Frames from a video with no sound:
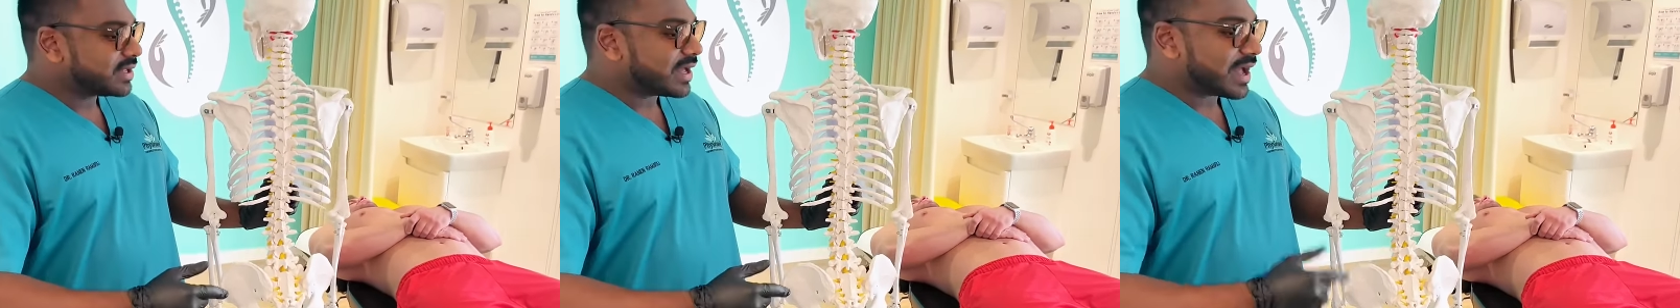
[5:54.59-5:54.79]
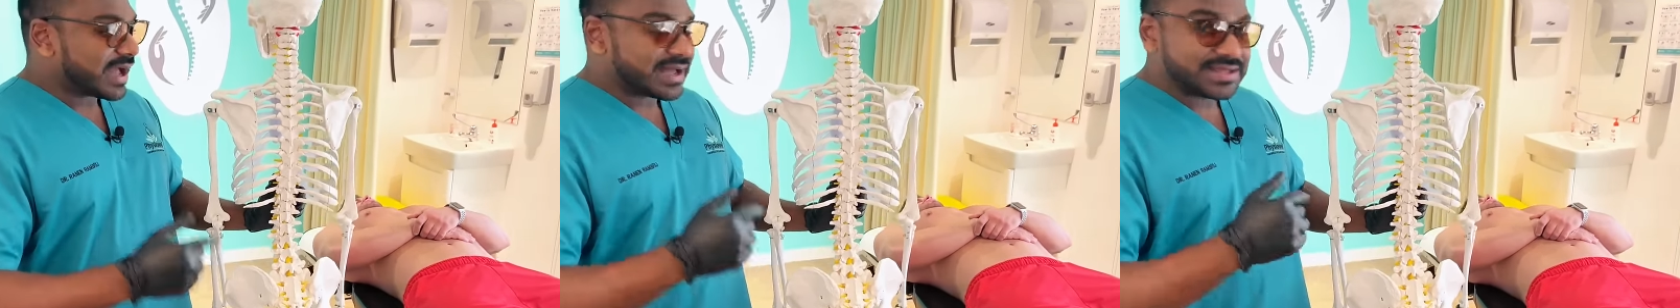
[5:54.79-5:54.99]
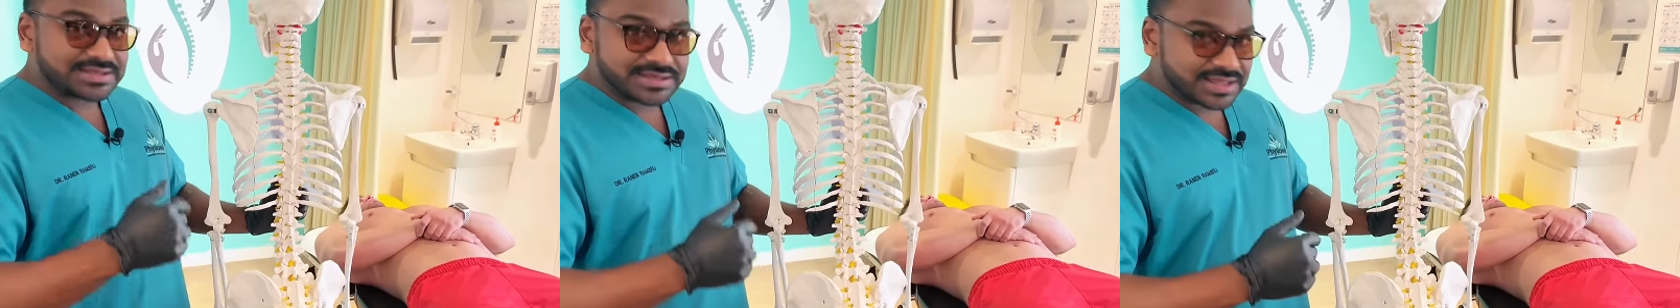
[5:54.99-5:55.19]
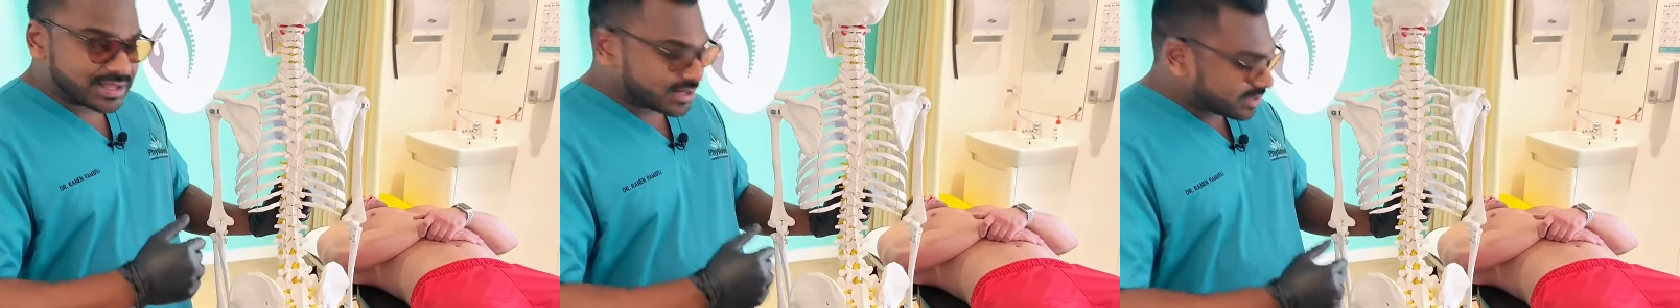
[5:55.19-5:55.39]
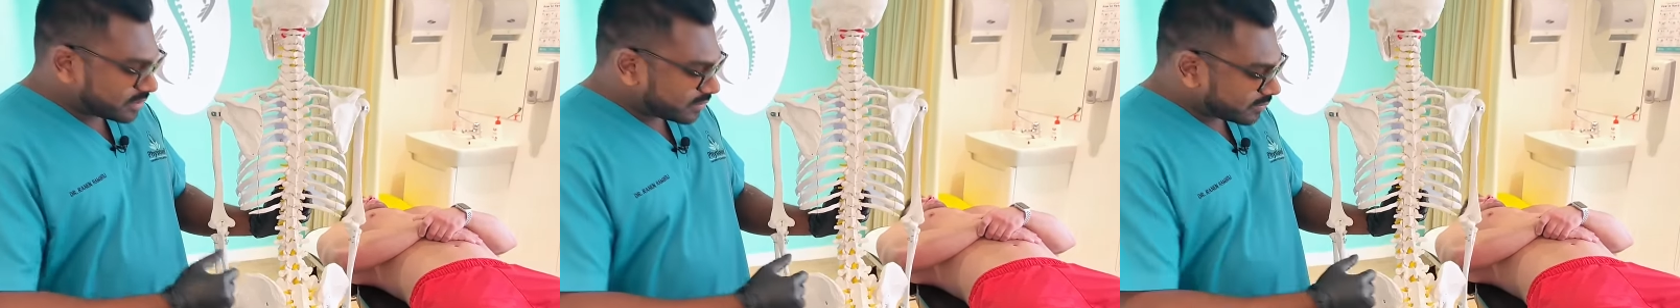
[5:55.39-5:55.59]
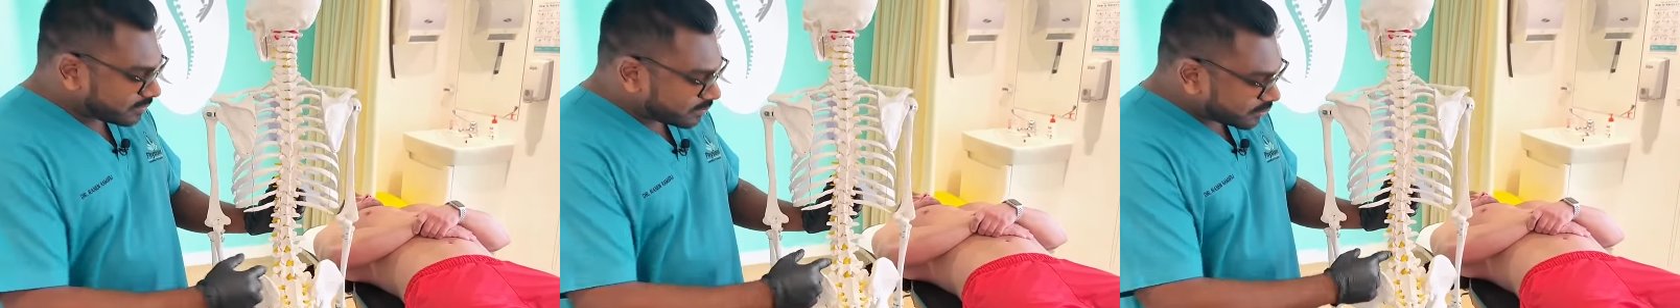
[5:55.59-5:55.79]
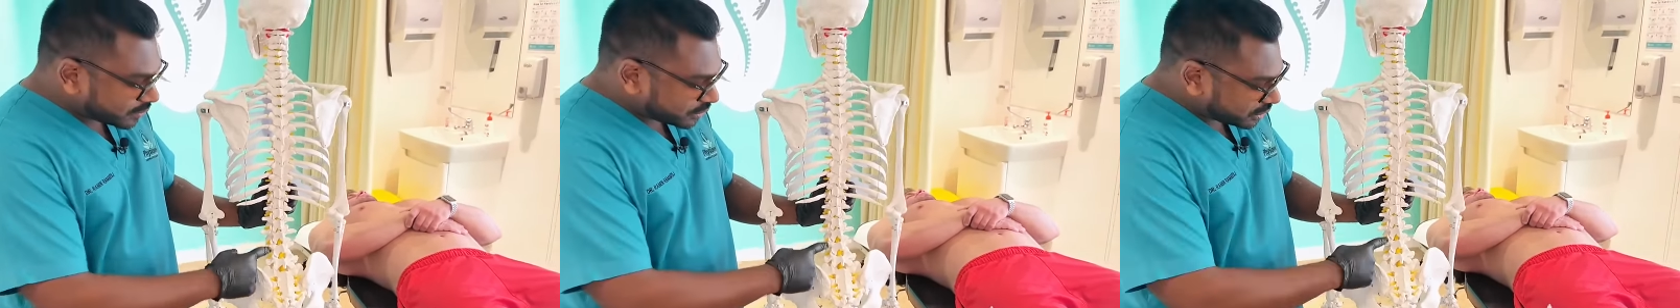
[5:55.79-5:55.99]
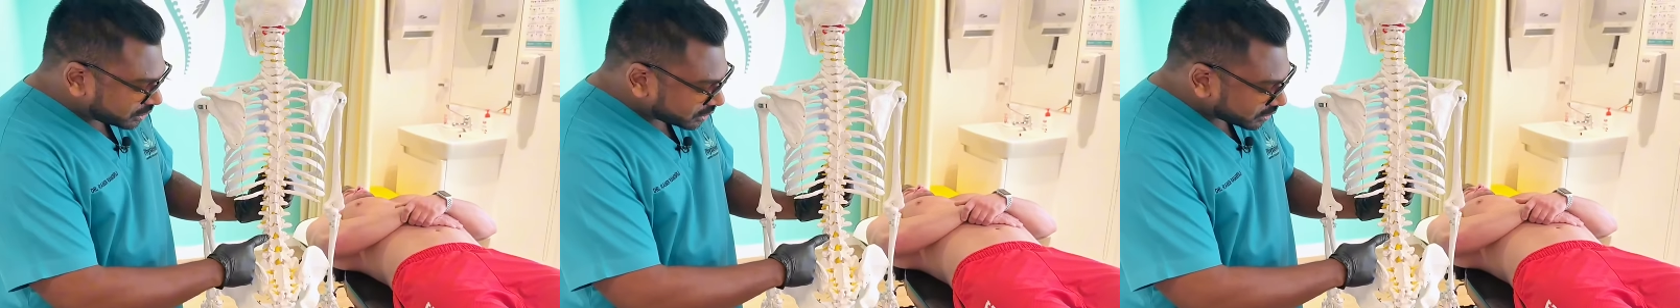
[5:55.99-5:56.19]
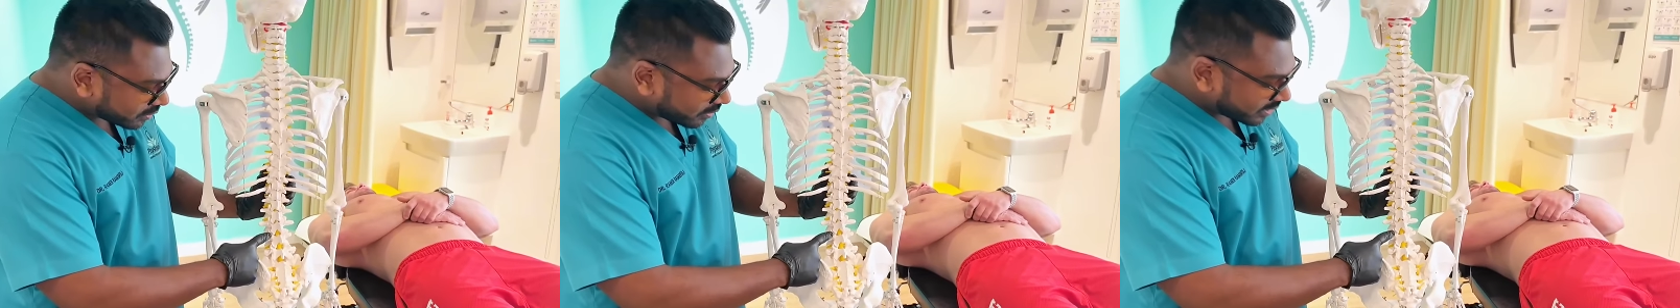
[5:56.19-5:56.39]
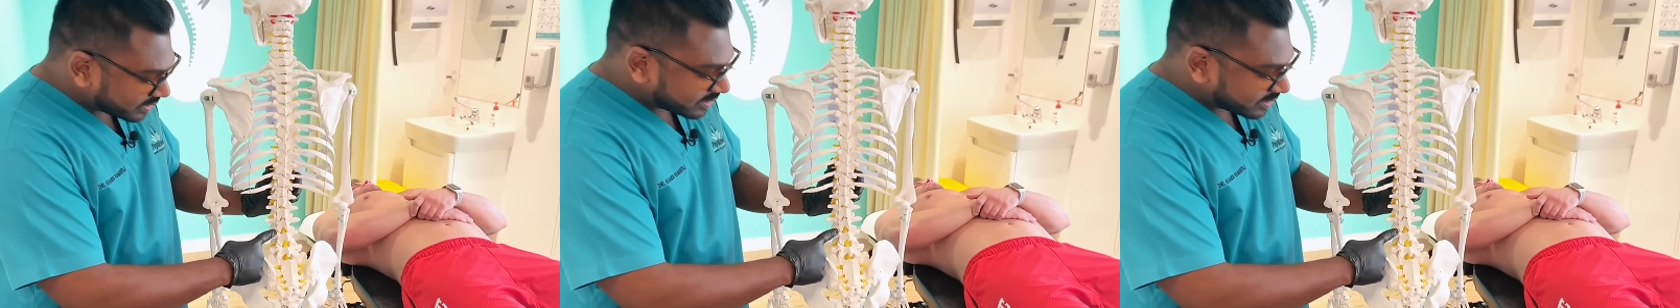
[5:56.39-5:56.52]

I then push on the